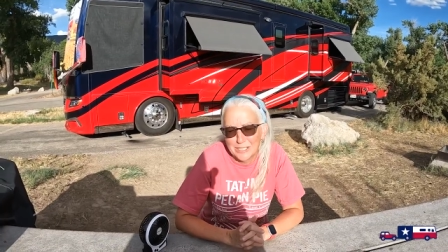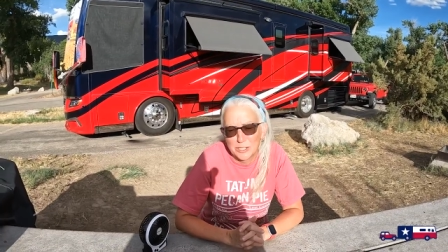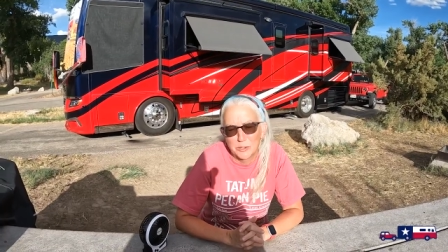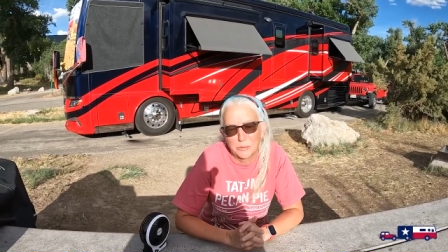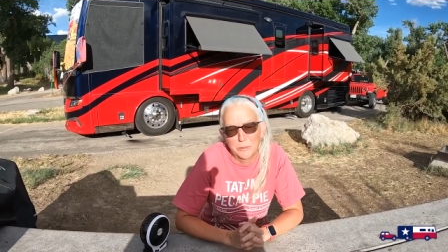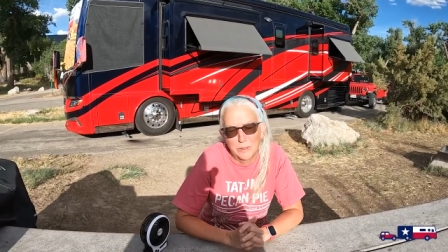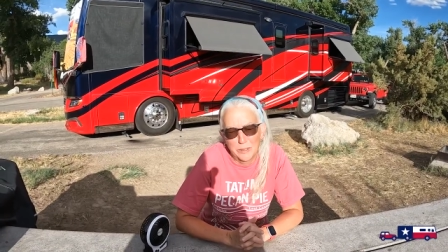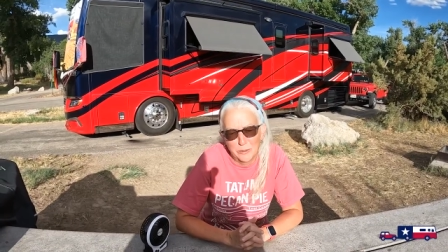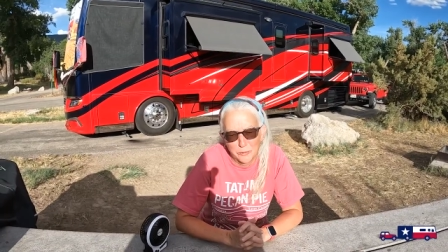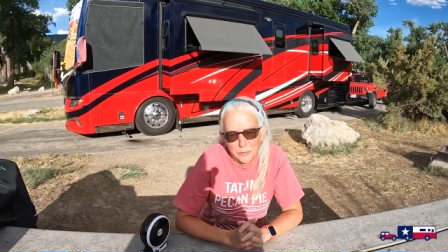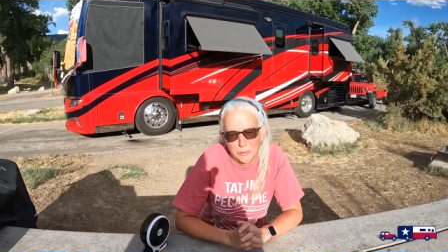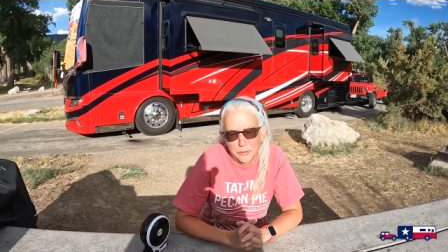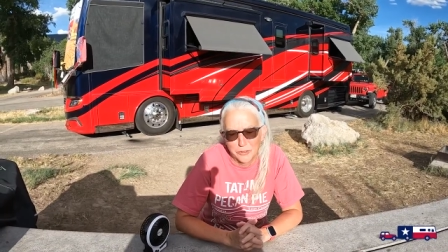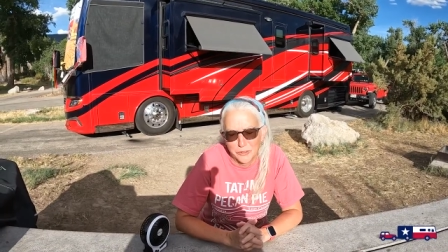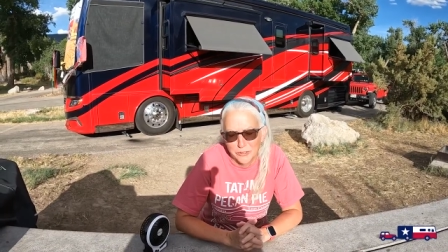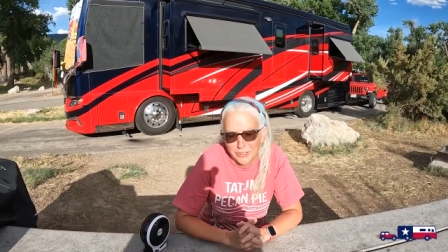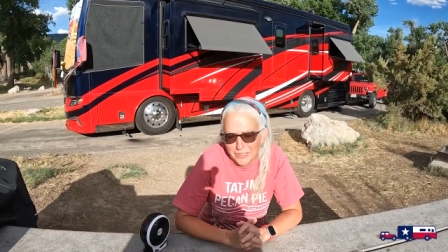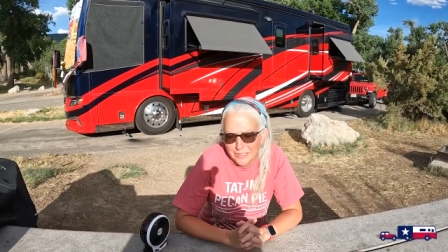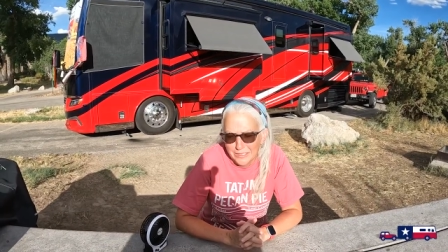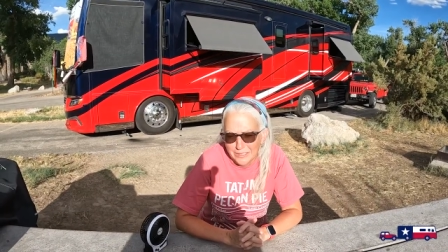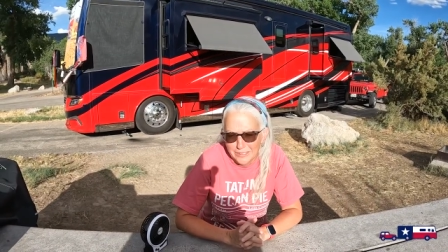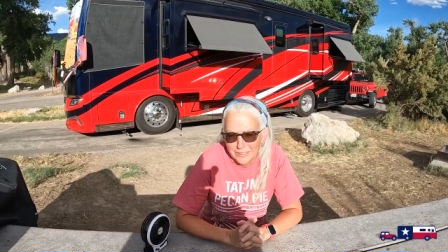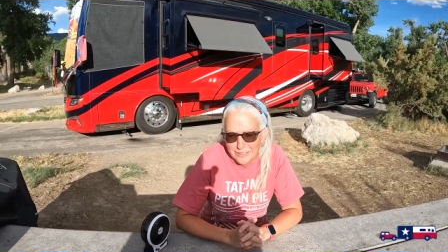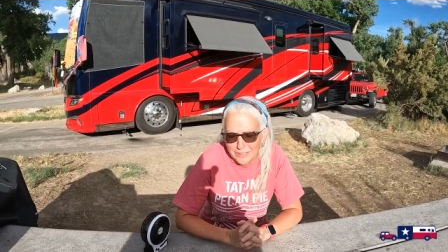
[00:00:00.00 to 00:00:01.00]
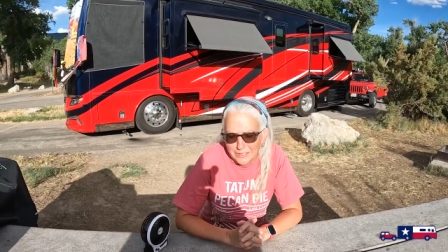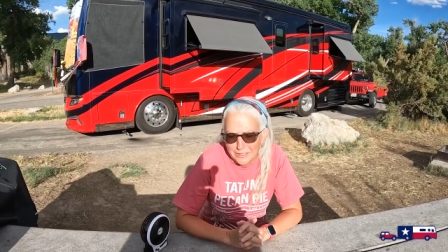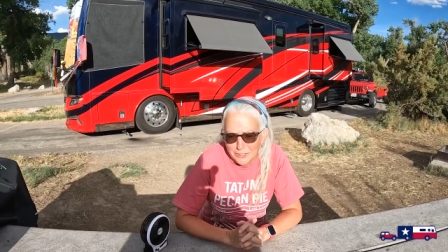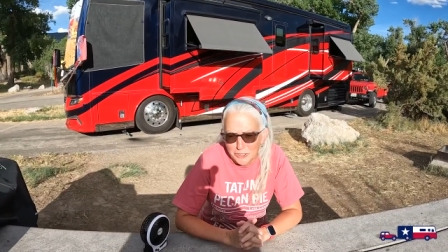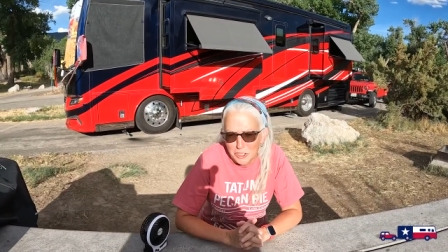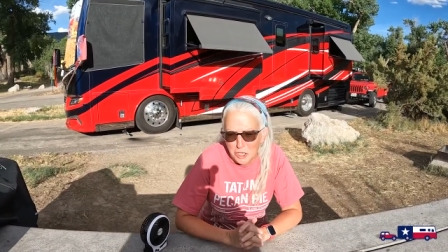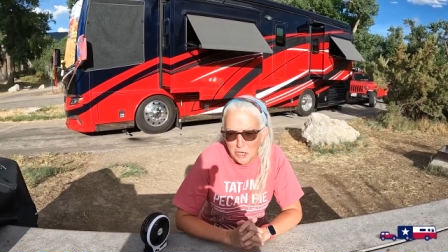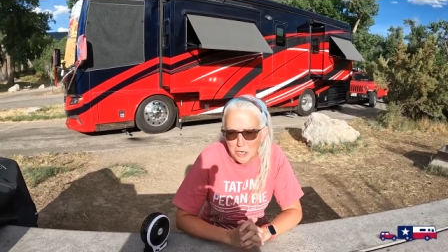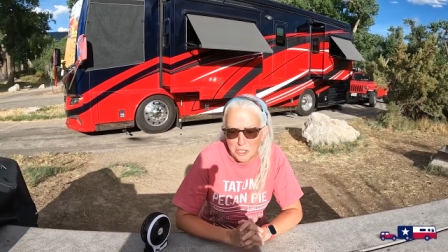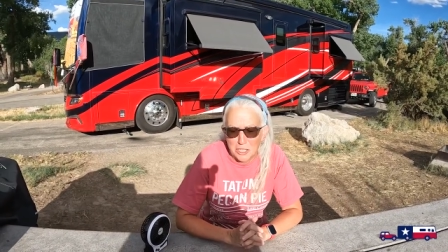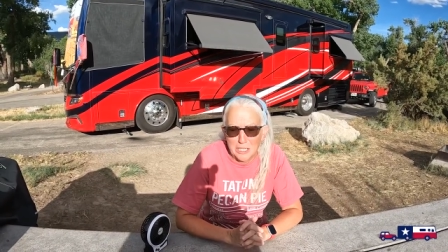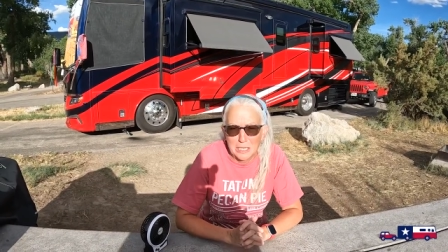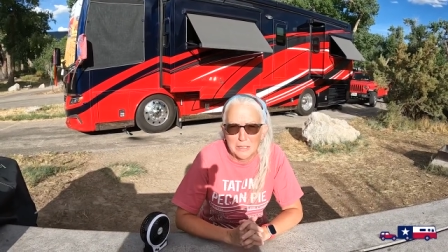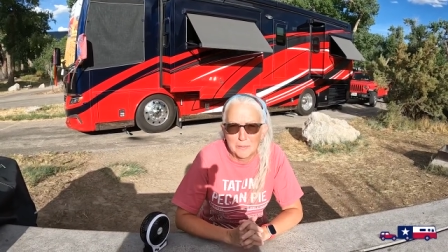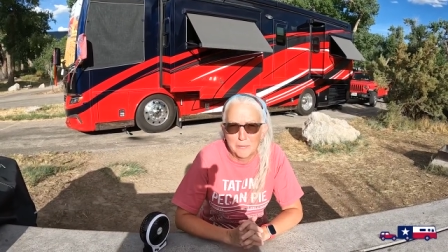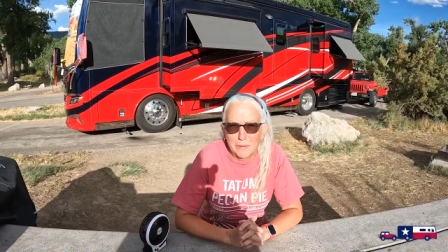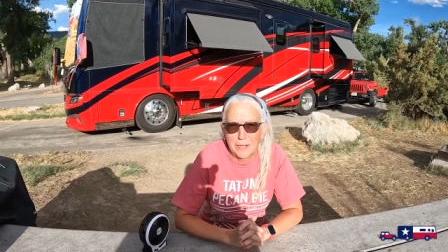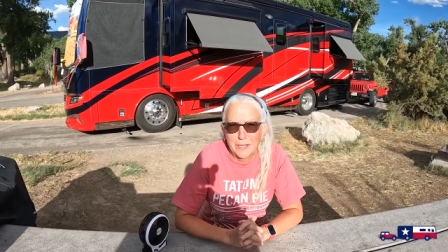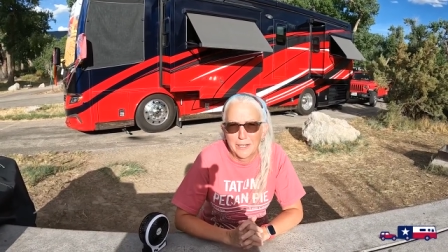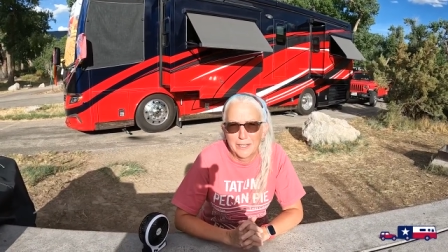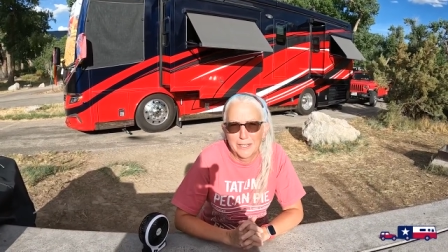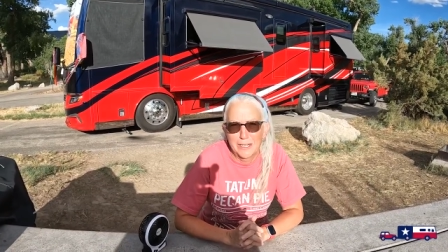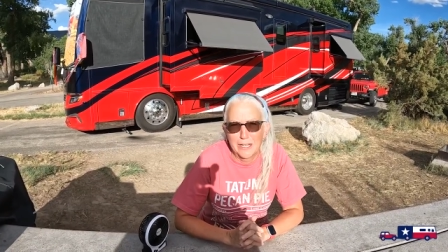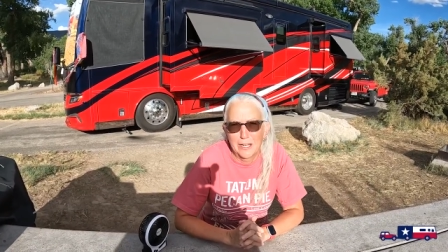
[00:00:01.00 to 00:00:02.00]
as we were talking
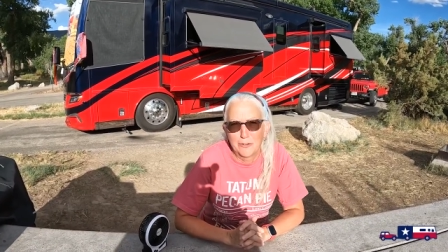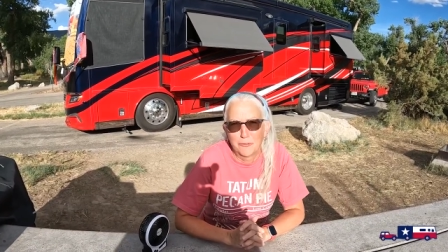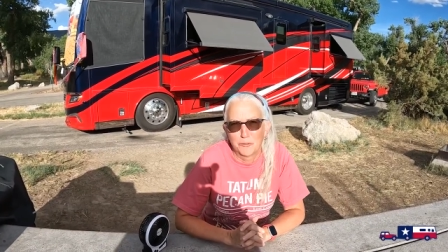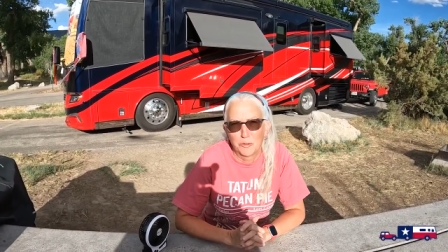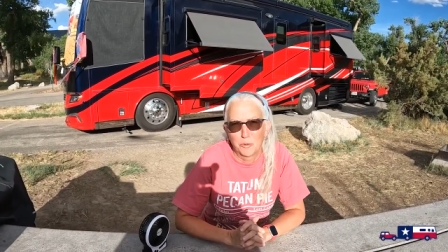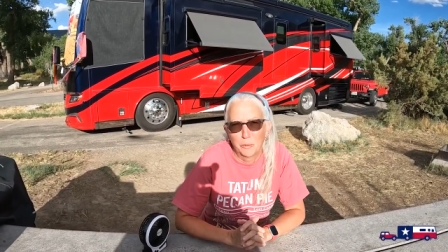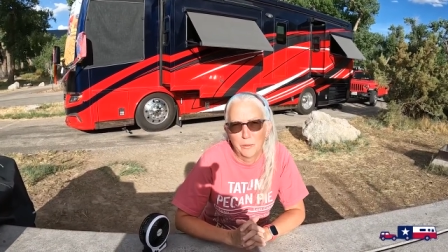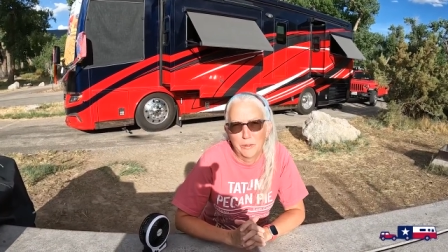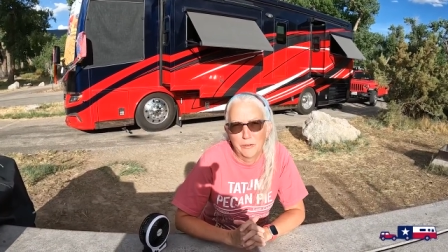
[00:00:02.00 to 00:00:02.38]
about it after